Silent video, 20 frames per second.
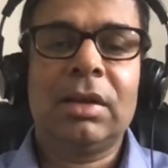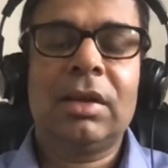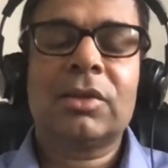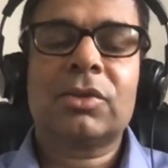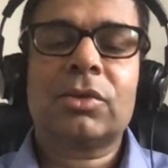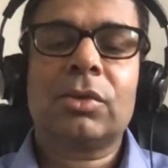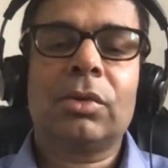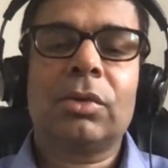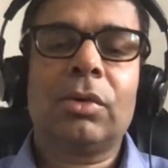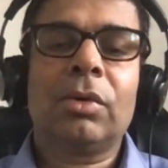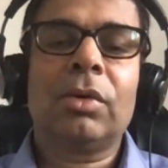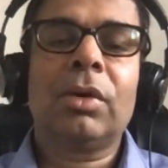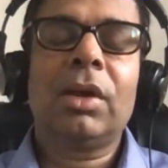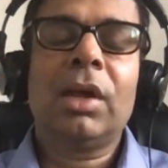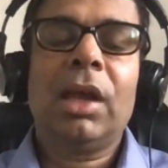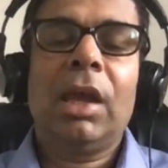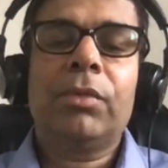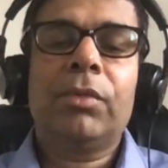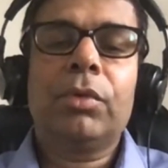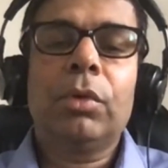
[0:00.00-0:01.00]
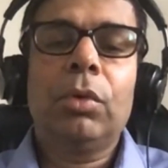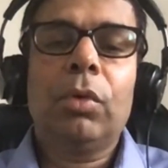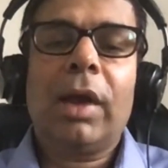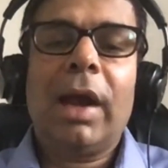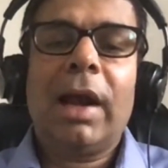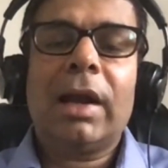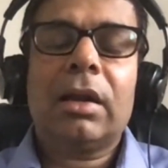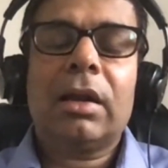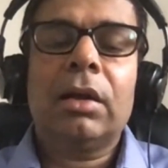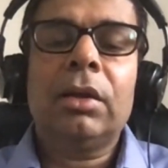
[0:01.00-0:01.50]
So if you look
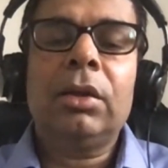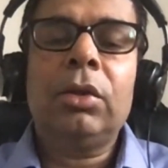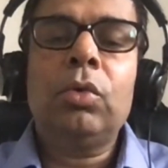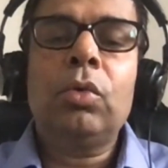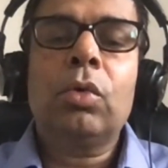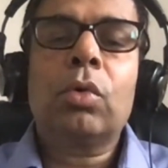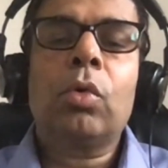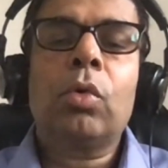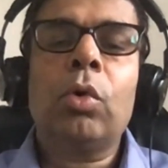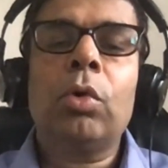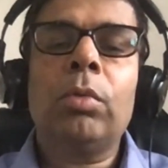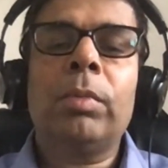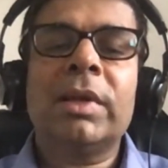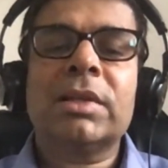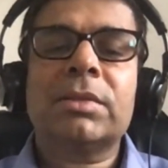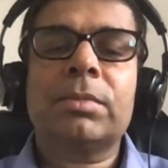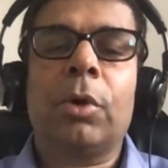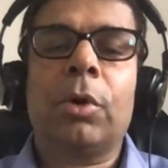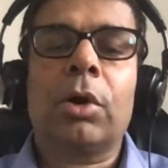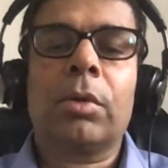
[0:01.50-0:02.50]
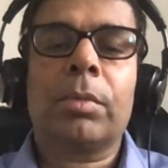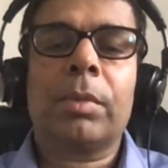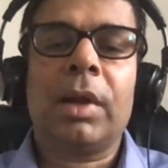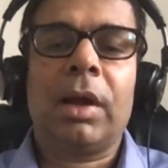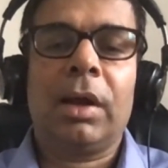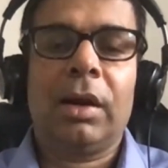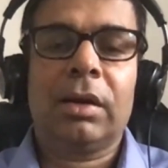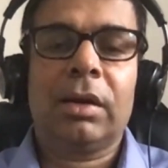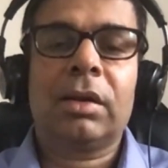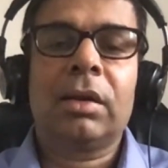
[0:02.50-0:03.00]
at a new coal-based power
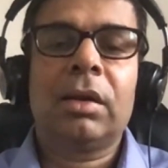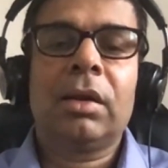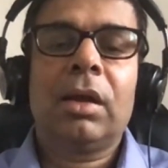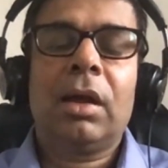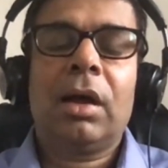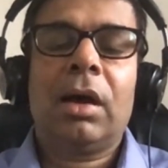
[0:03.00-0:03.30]
plant,